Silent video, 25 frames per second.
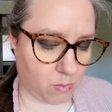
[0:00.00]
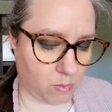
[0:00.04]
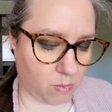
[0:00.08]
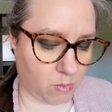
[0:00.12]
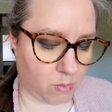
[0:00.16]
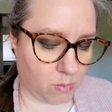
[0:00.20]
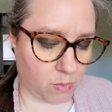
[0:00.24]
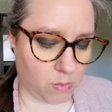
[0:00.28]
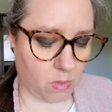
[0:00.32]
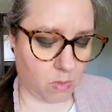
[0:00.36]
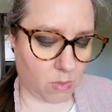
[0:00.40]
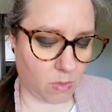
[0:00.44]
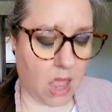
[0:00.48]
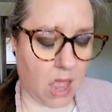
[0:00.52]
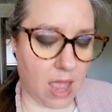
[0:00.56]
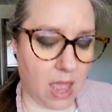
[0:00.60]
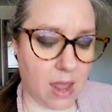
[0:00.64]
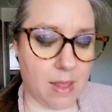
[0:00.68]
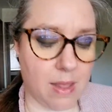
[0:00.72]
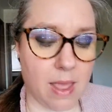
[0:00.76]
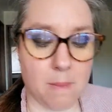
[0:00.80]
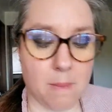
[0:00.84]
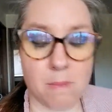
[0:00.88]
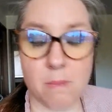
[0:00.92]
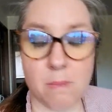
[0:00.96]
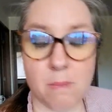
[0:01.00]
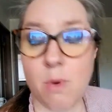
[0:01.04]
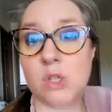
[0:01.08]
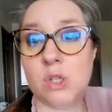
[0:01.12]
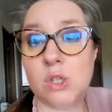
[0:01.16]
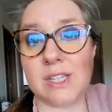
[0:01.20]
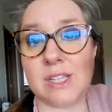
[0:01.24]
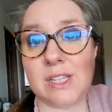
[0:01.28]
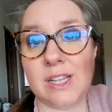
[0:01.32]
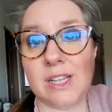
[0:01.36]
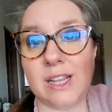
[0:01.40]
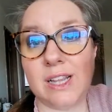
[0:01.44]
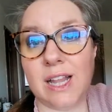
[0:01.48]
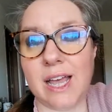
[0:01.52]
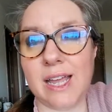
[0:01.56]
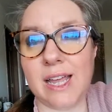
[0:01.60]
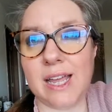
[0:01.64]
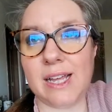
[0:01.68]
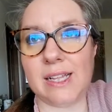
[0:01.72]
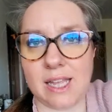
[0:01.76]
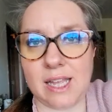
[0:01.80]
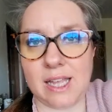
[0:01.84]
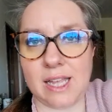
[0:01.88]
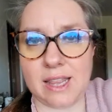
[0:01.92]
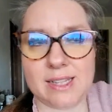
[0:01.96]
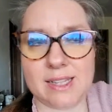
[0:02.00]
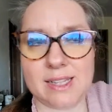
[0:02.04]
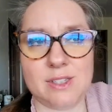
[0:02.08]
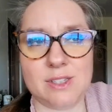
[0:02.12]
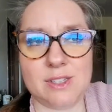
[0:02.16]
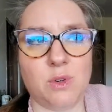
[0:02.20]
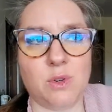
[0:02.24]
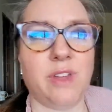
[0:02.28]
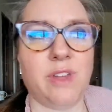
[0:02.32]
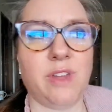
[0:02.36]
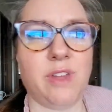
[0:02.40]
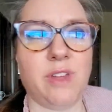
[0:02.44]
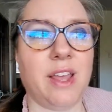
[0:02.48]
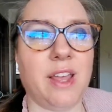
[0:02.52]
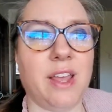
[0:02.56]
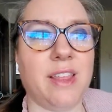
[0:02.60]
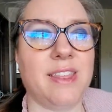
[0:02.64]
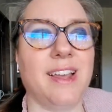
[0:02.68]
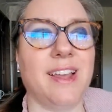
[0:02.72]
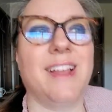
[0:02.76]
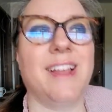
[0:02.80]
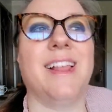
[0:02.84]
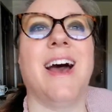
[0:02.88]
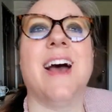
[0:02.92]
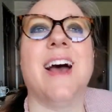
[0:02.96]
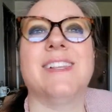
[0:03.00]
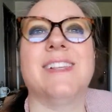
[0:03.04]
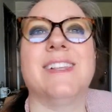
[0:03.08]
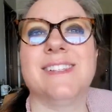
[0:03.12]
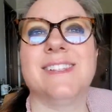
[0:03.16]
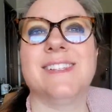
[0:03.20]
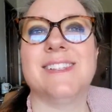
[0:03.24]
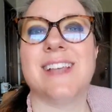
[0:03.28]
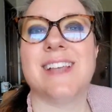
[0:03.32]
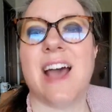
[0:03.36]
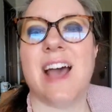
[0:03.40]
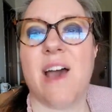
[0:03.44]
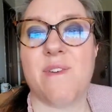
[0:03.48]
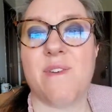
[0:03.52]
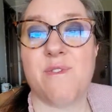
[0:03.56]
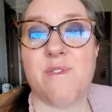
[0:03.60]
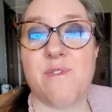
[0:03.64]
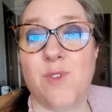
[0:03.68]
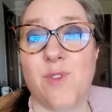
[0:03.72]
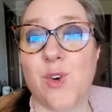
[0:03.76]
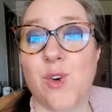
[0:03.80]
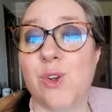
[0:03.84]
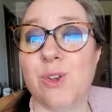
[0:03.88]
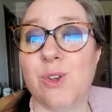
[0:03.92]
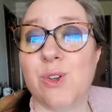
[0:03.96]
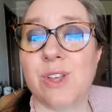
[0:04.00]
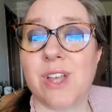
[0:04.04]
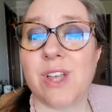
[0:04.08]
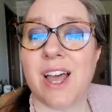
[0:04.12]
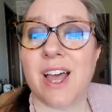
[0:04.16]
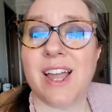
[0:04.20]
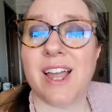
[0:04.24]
and that most likely, that's sort of like the glass is half full kind of,